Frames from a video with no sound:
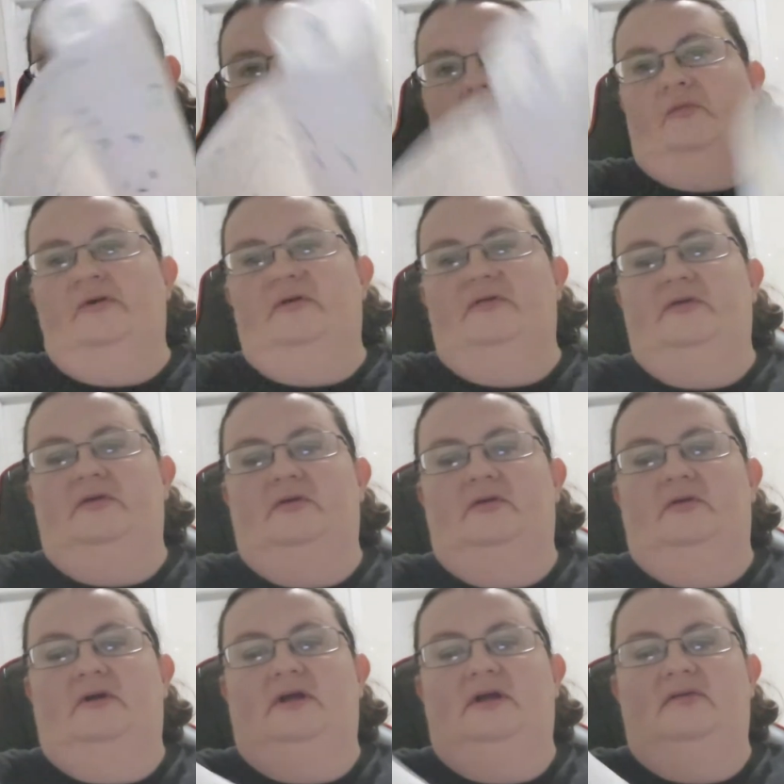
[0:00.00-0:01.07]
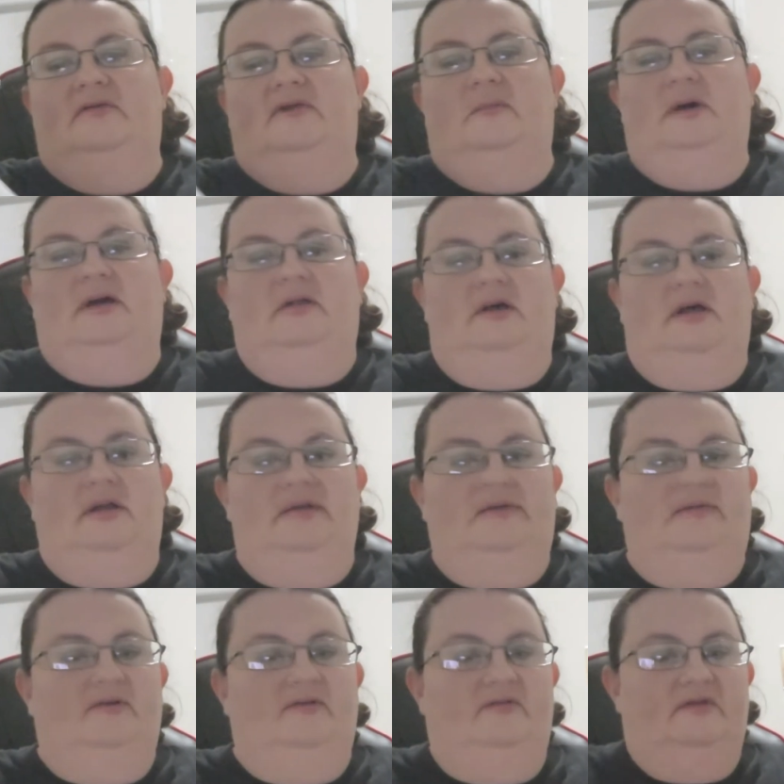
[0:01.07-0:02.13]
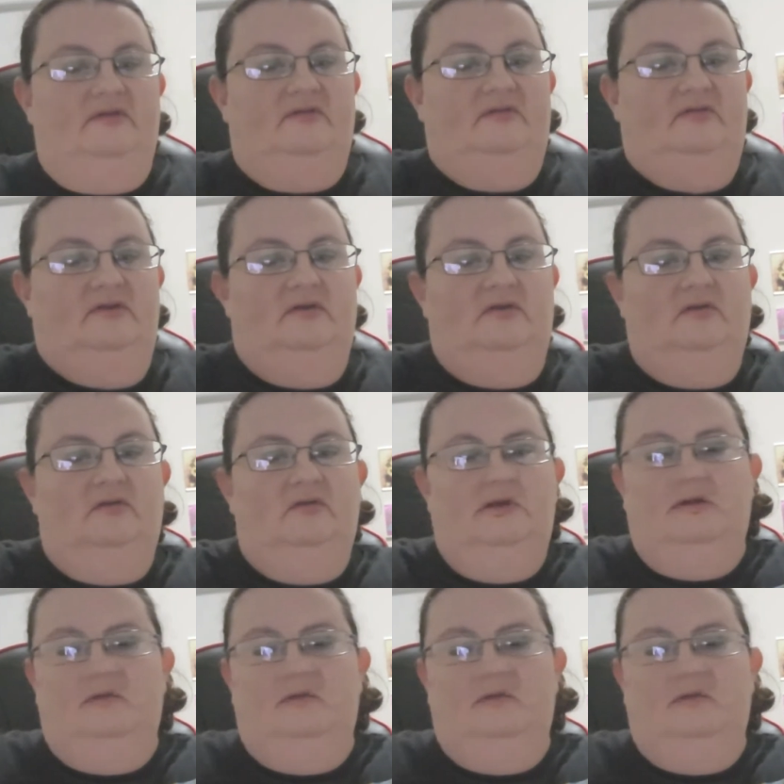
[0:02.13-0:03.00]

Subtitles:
Wasn't crazy about a lot of stuff in 2,